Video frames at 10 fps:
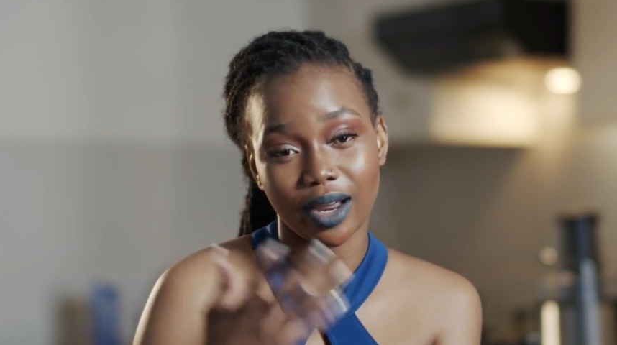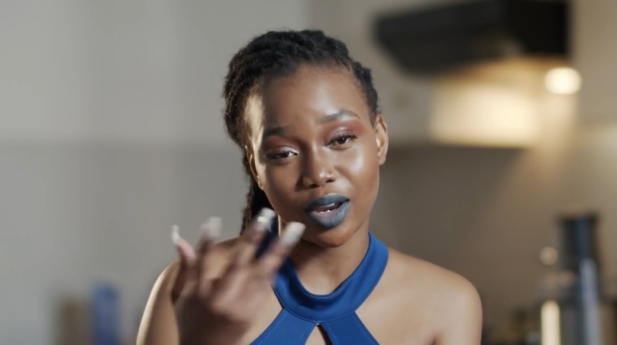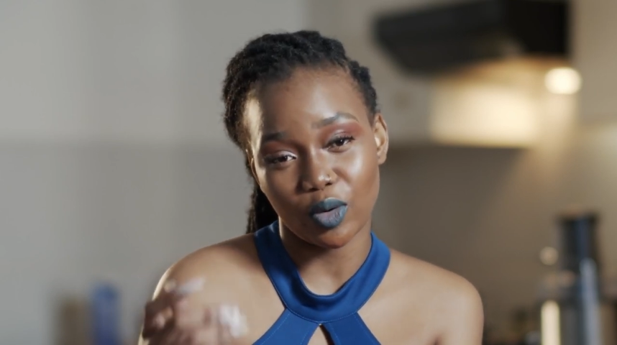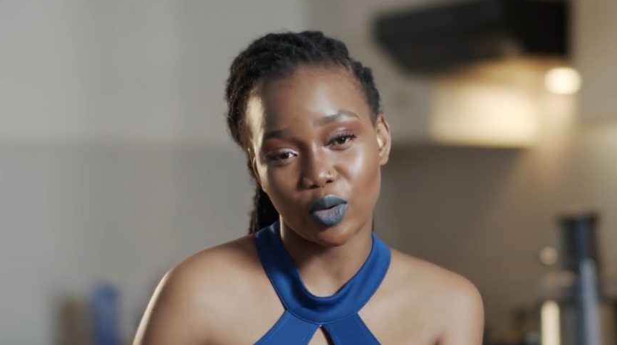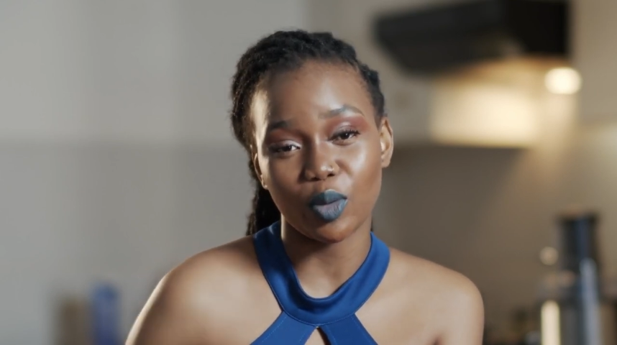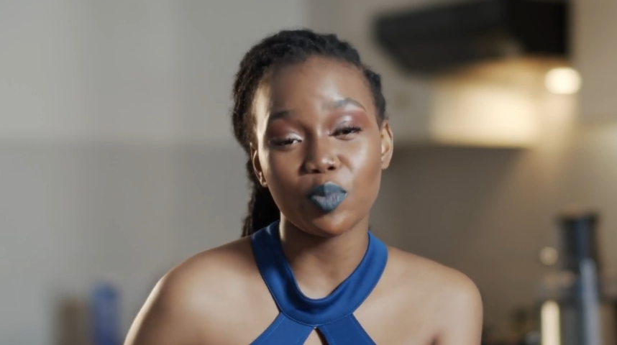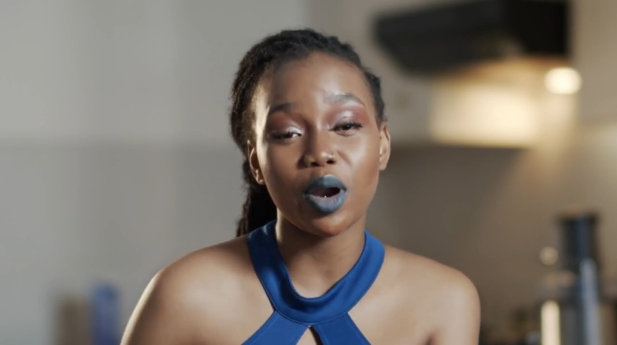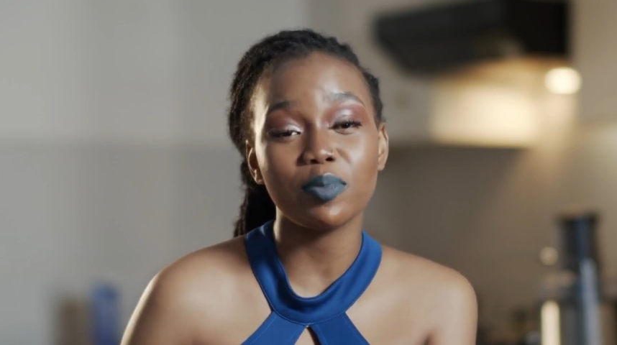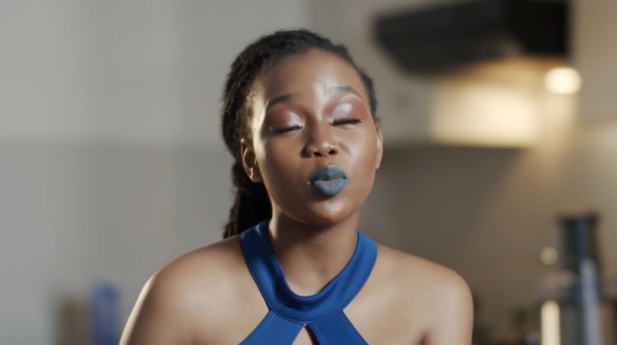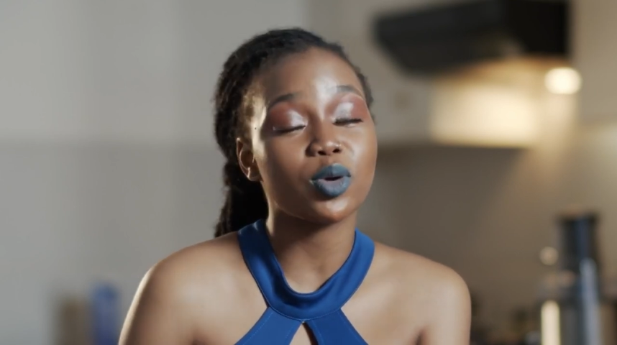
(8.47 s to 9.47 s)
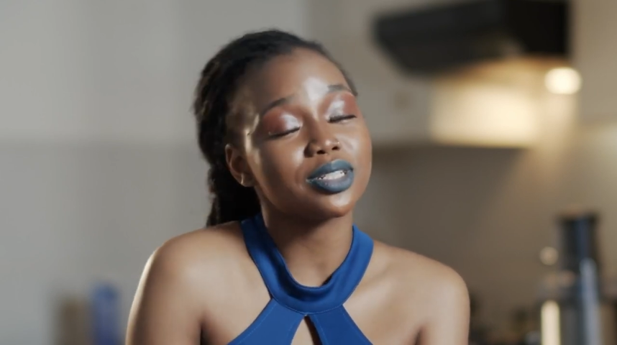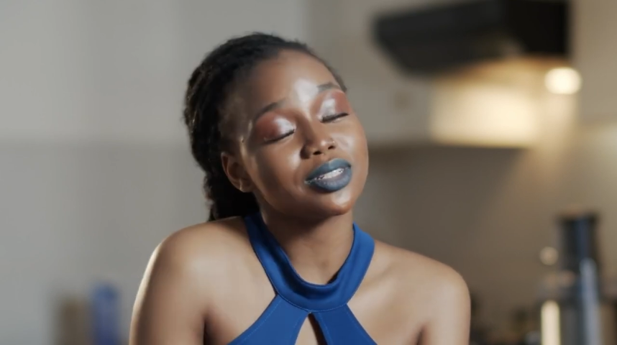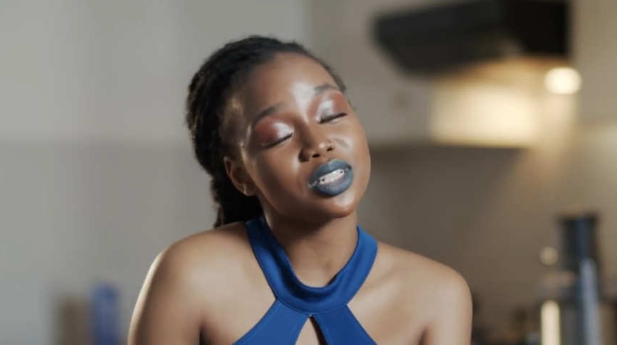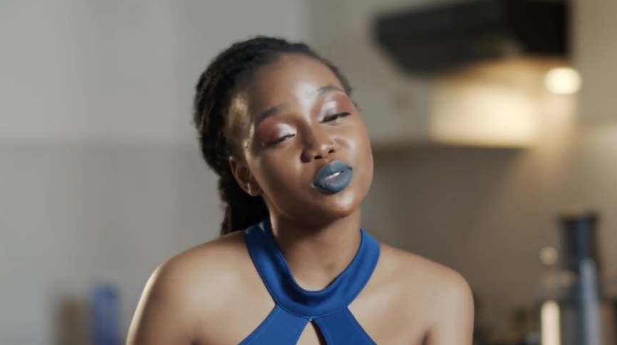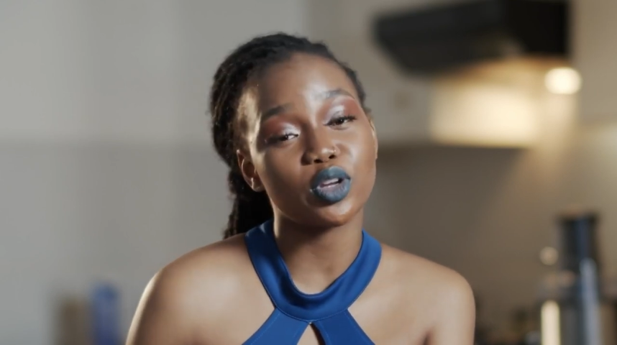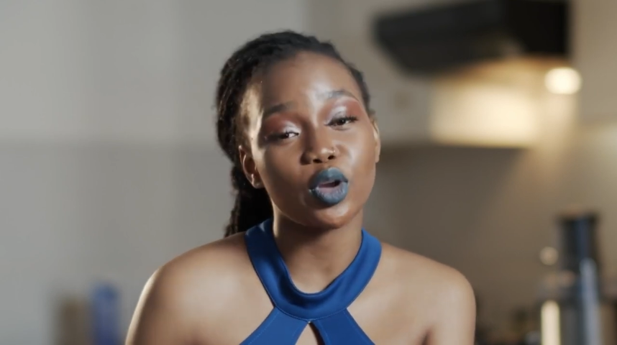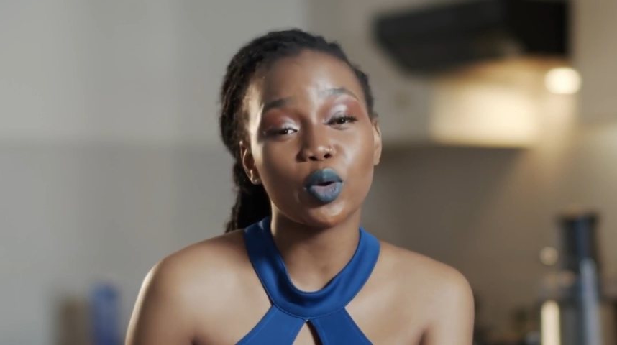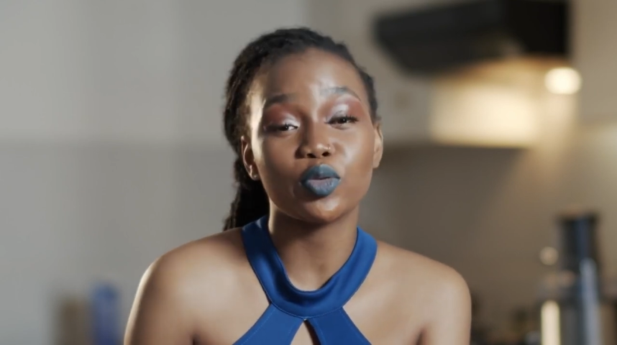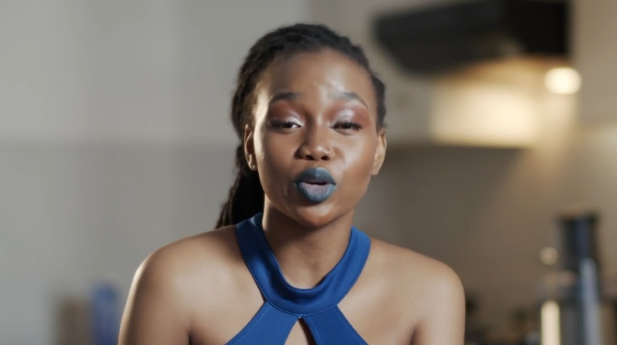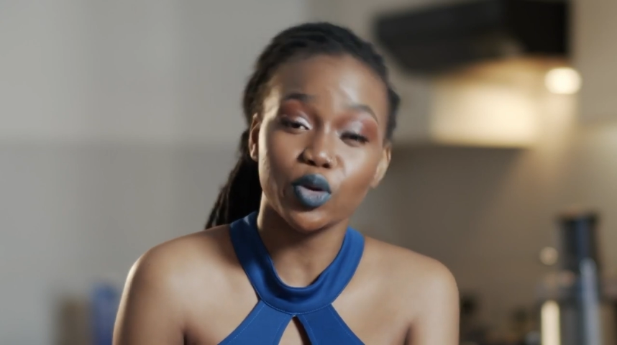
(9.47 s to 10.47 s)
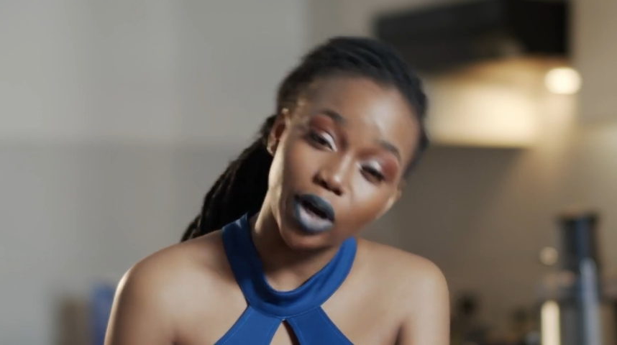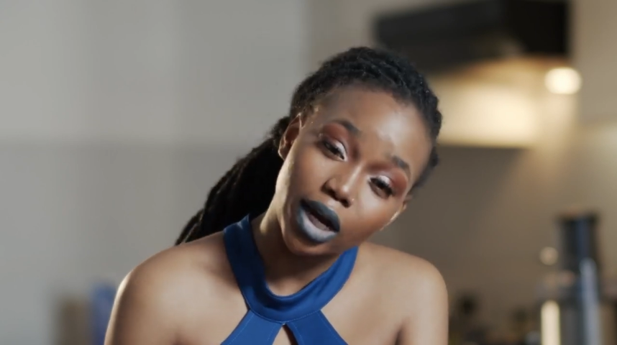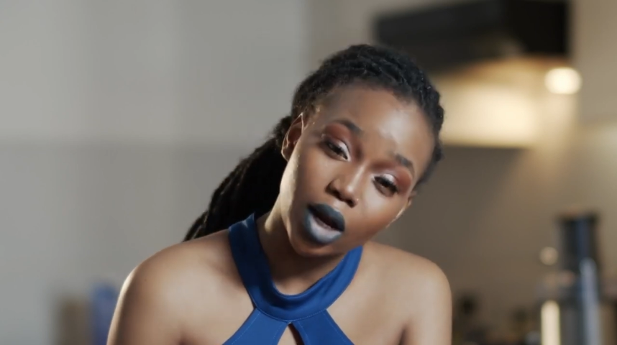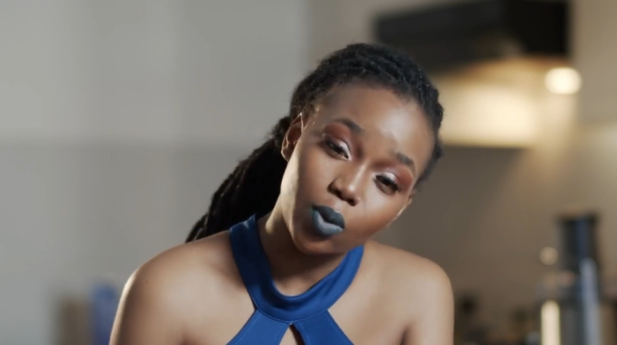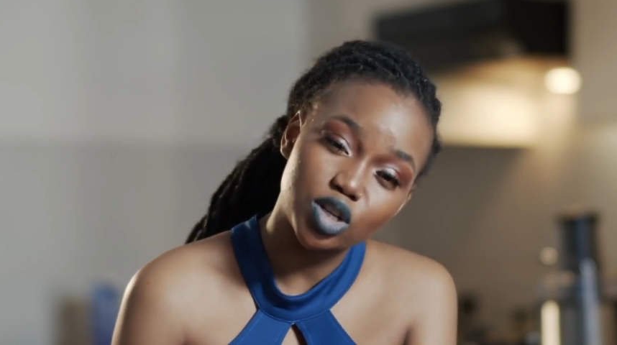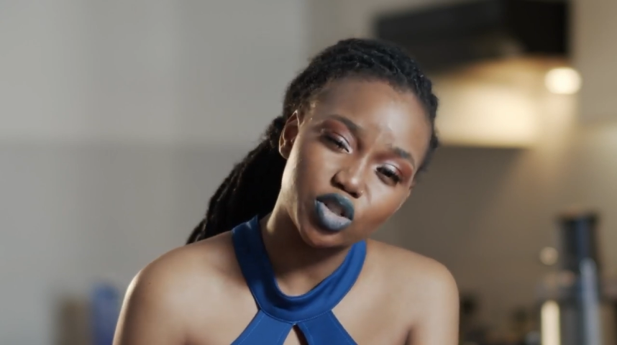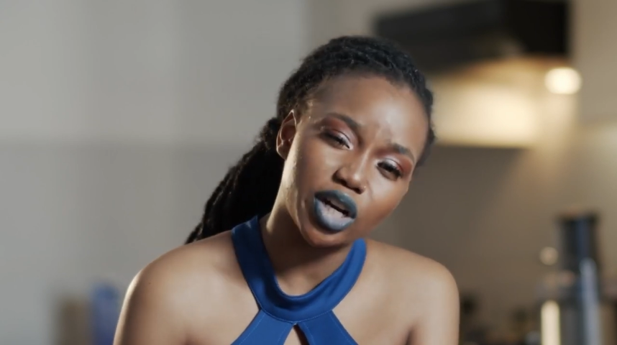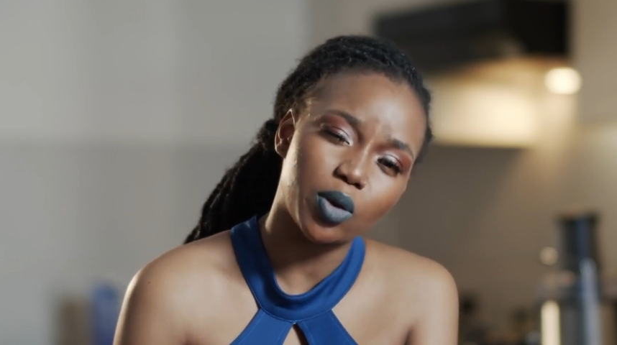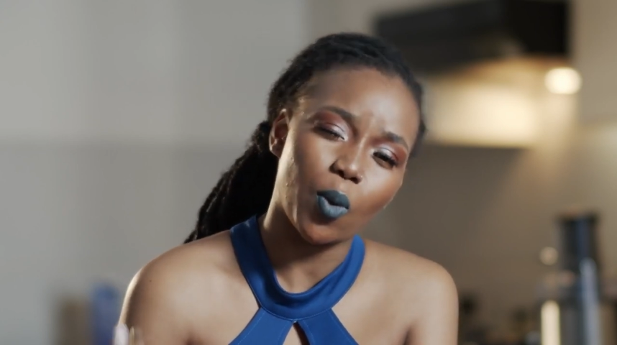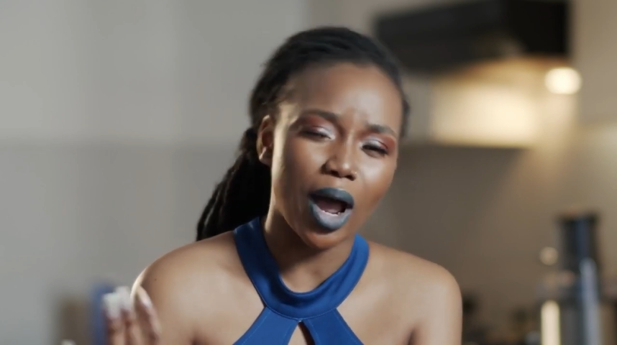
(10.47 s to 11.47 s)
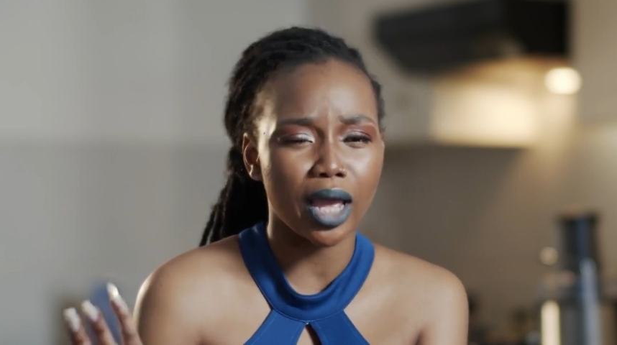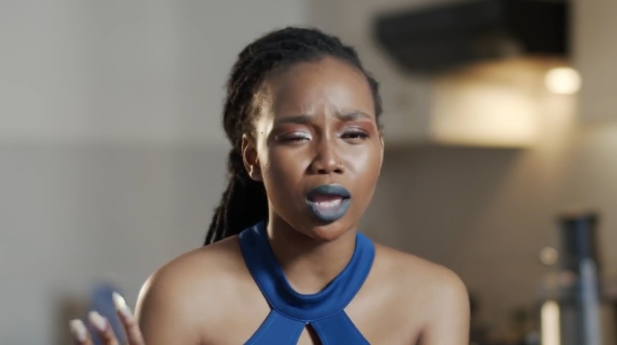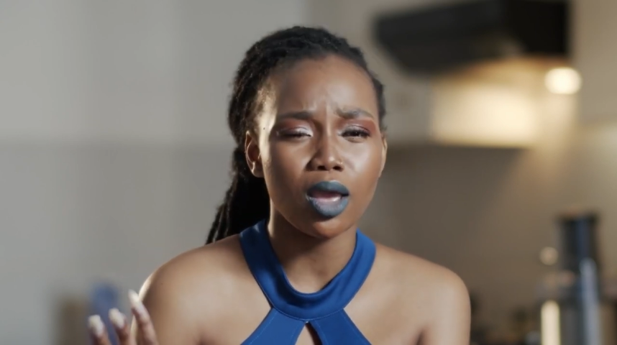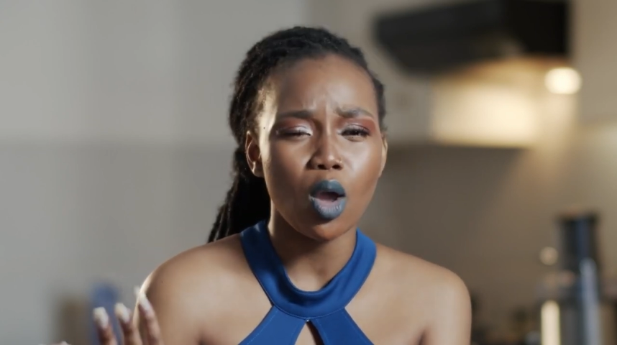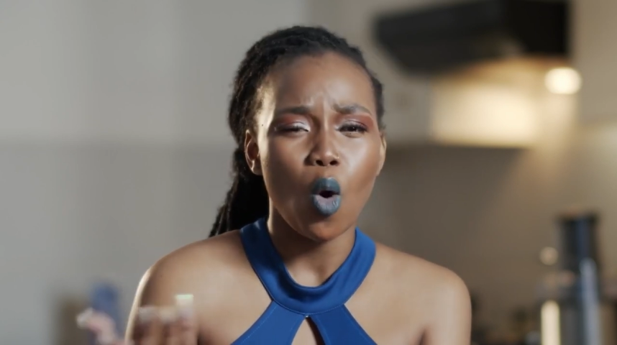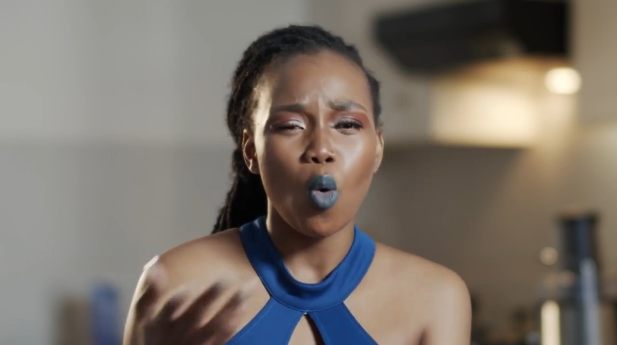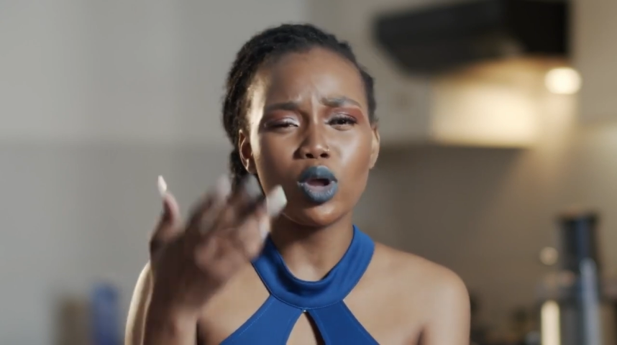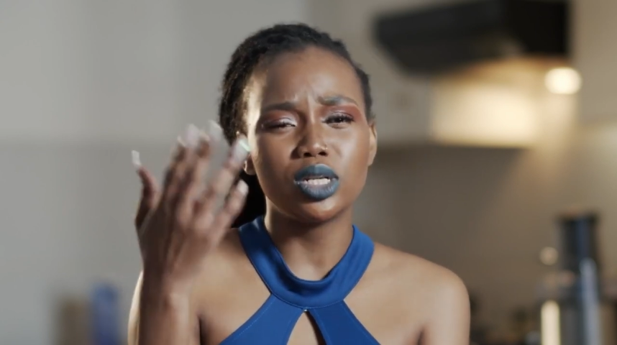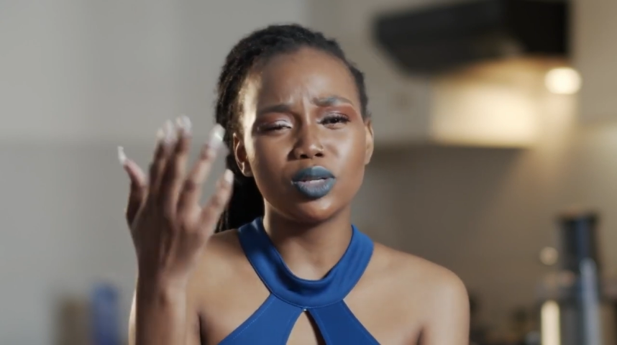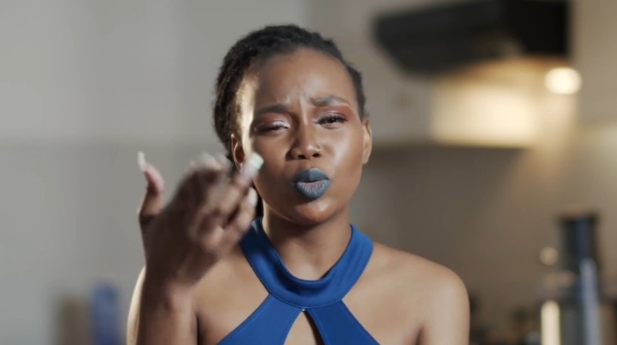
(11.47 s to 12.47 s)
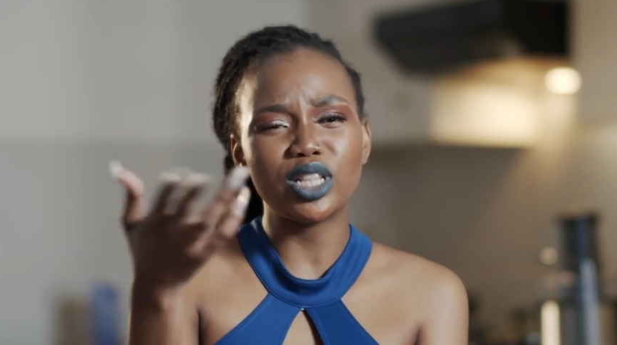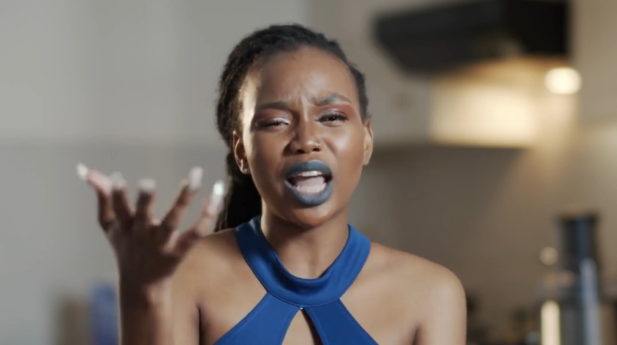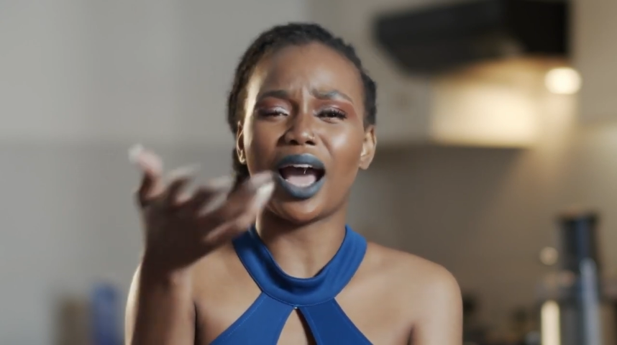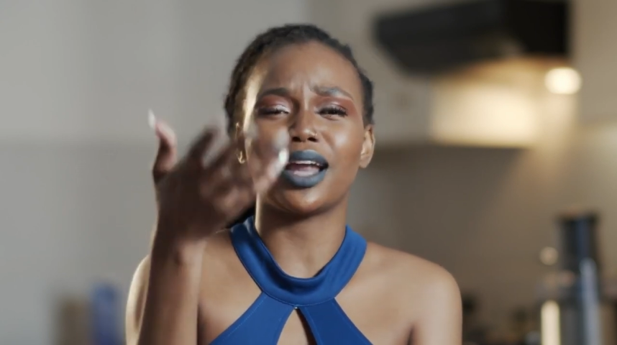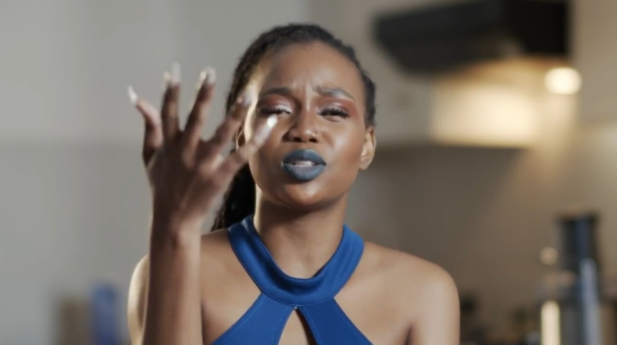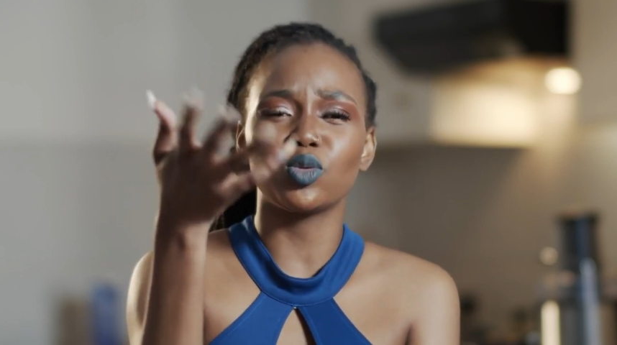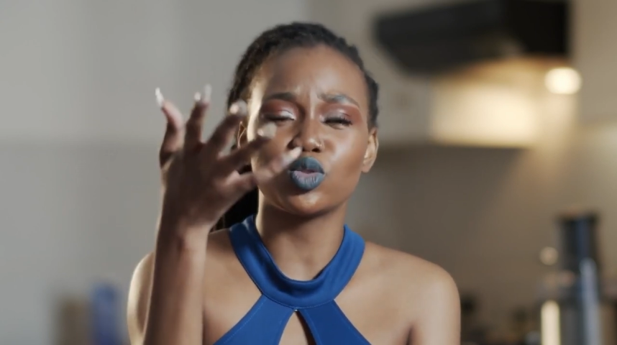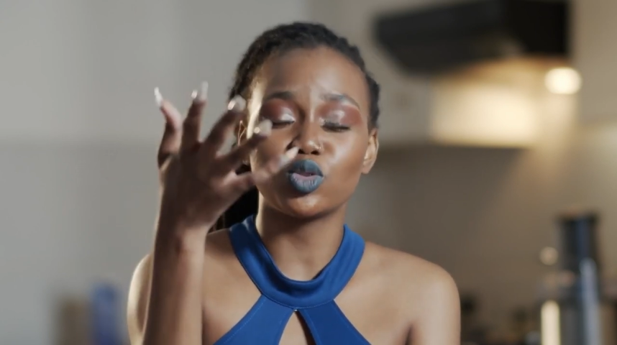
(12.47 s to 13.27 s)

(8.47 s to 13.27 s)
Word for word: I know. You're probably watching this video and regretting, wondering why we tired.